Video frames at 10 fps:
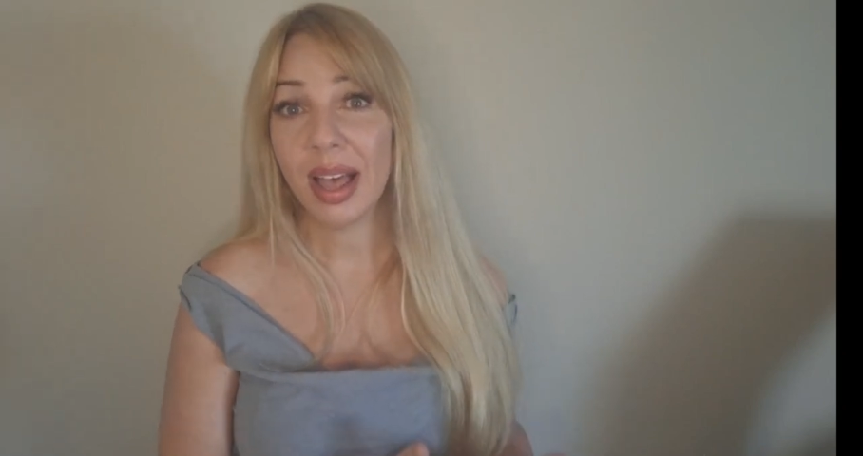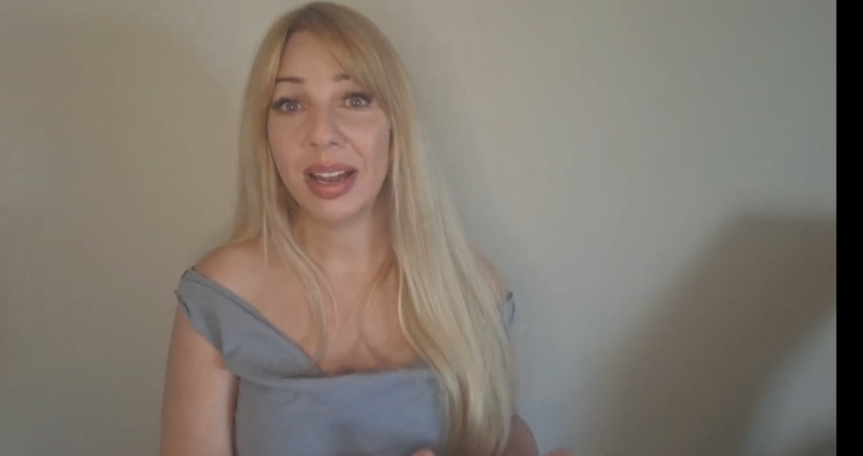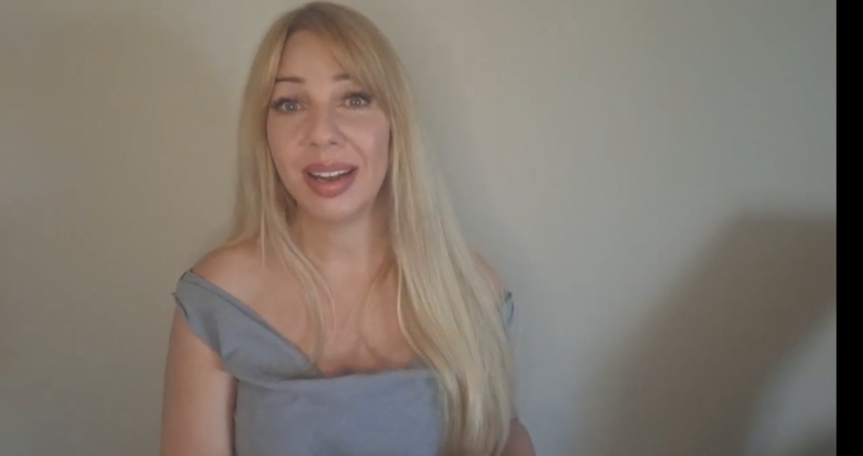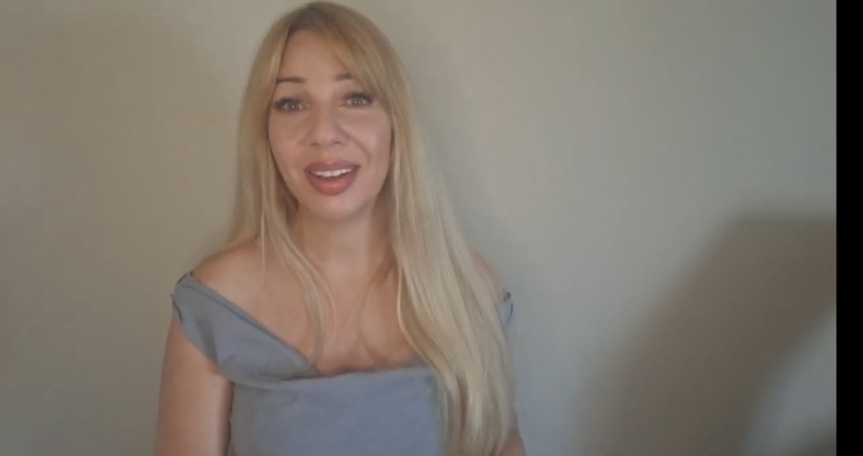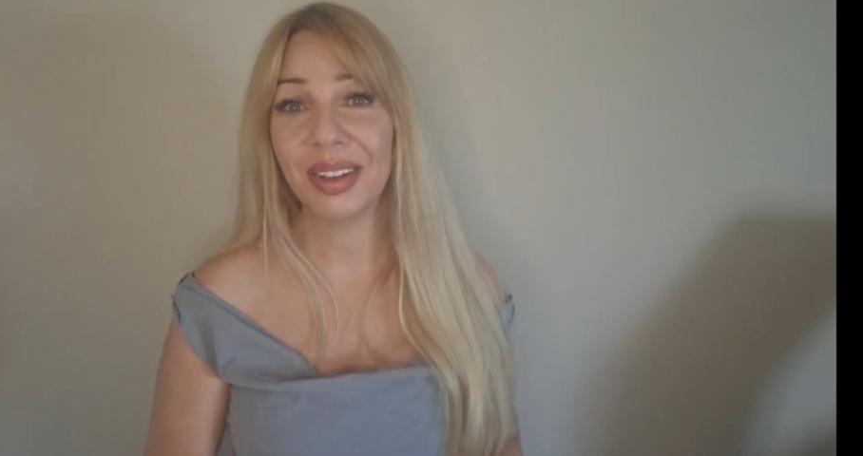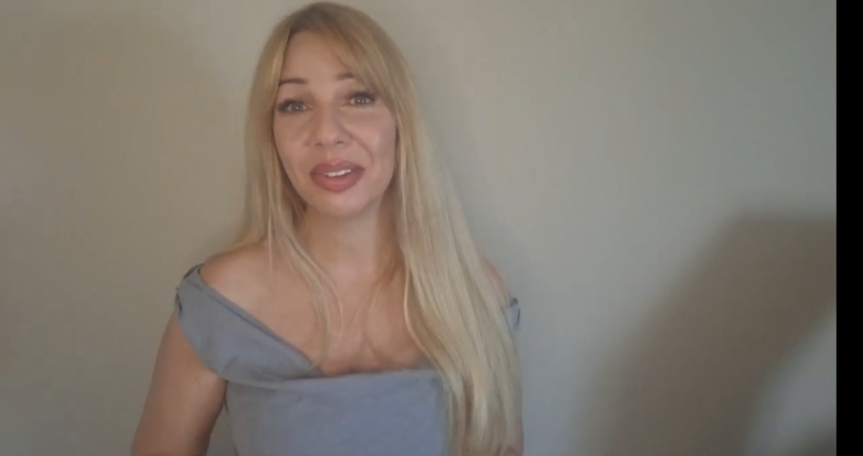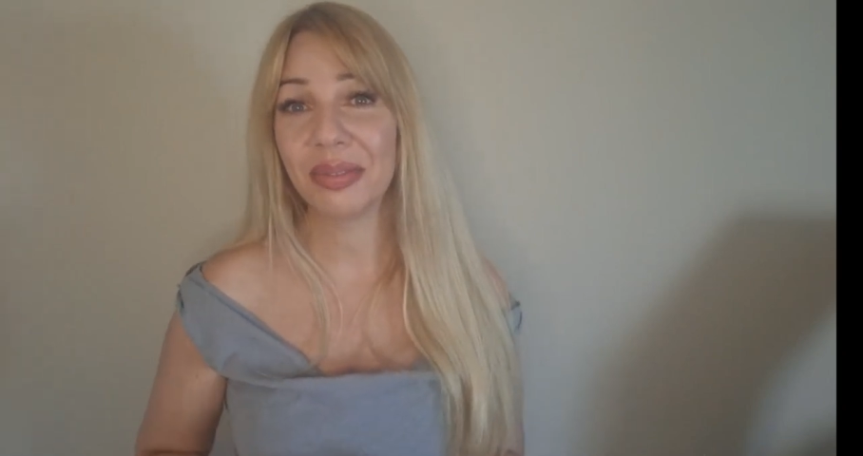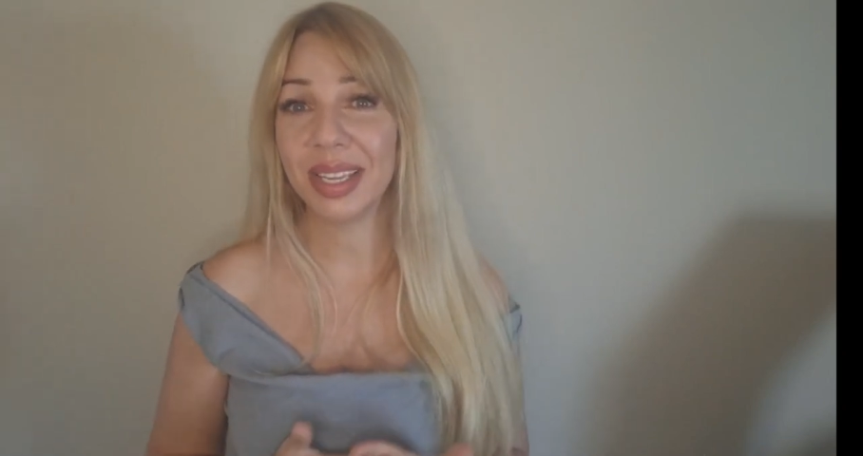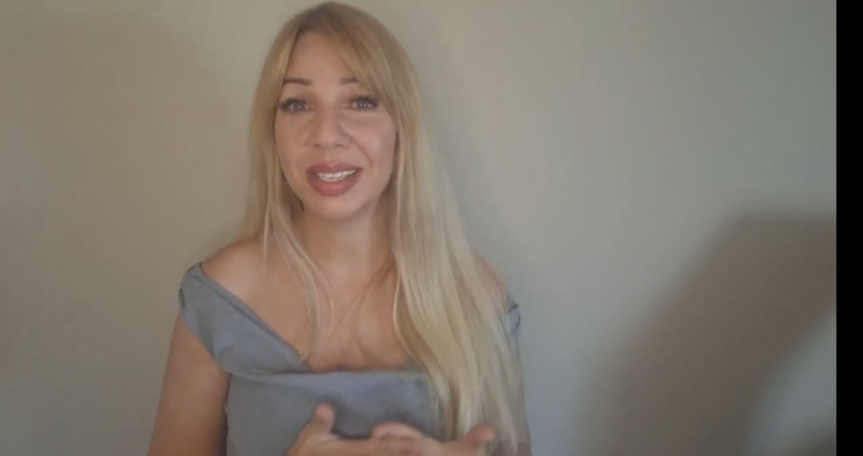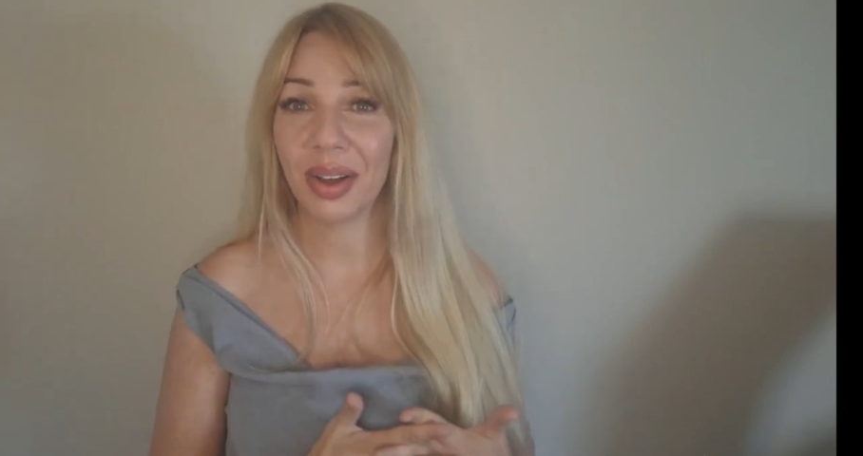
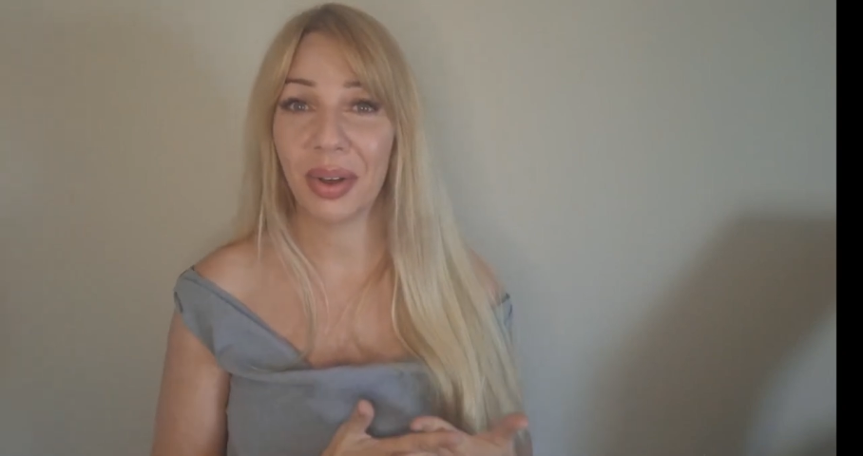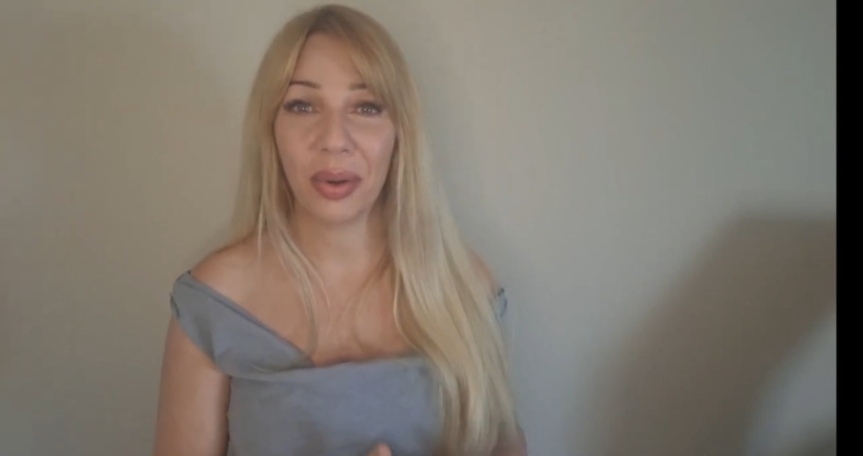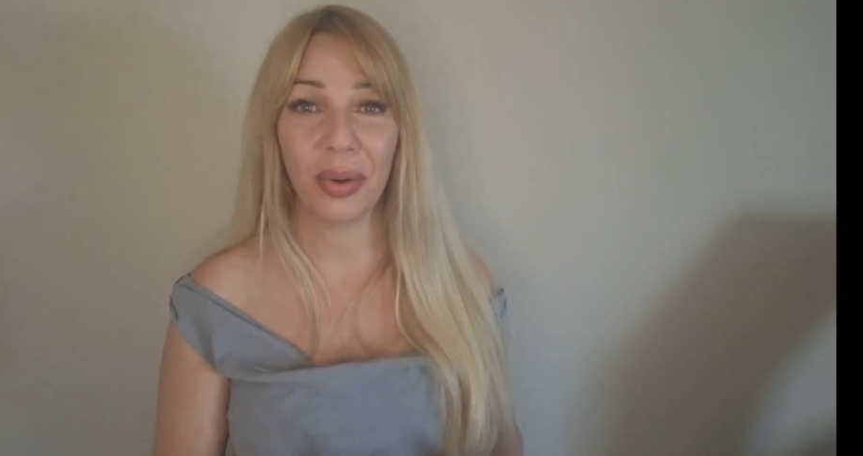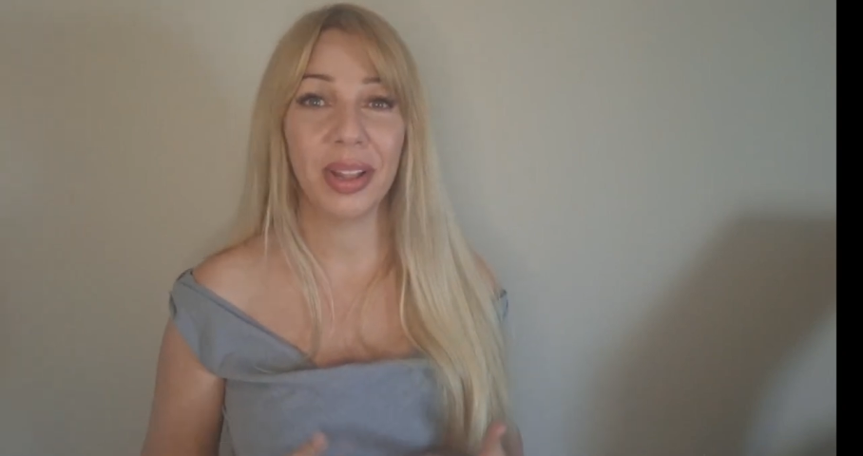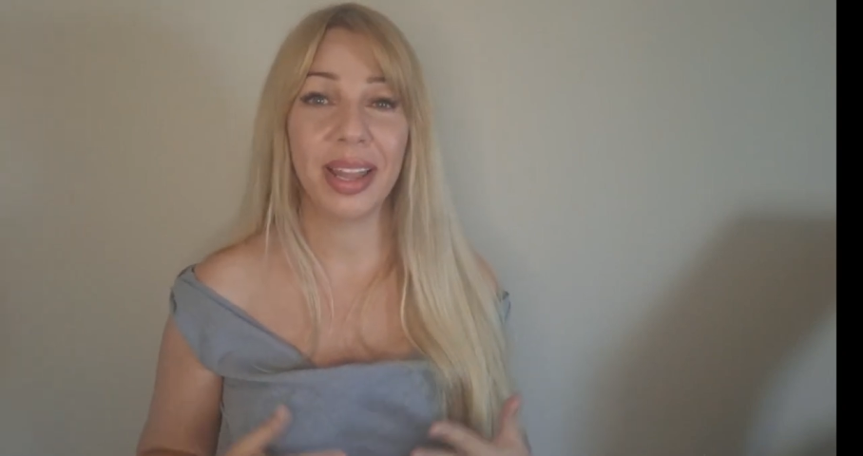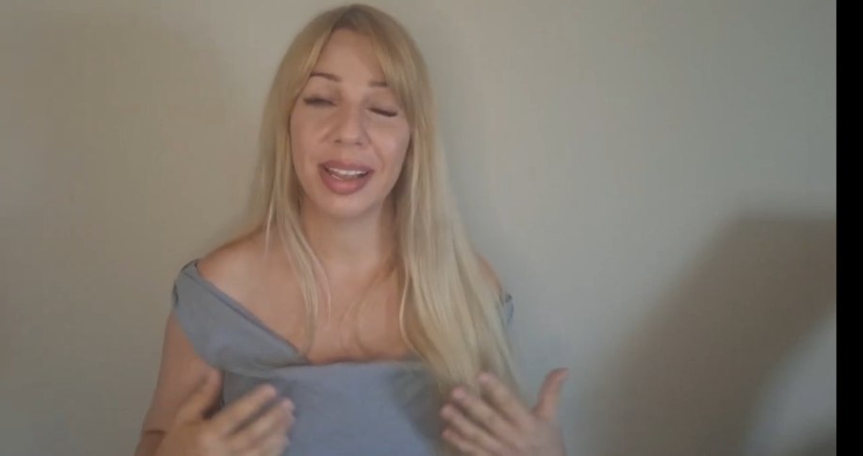along with all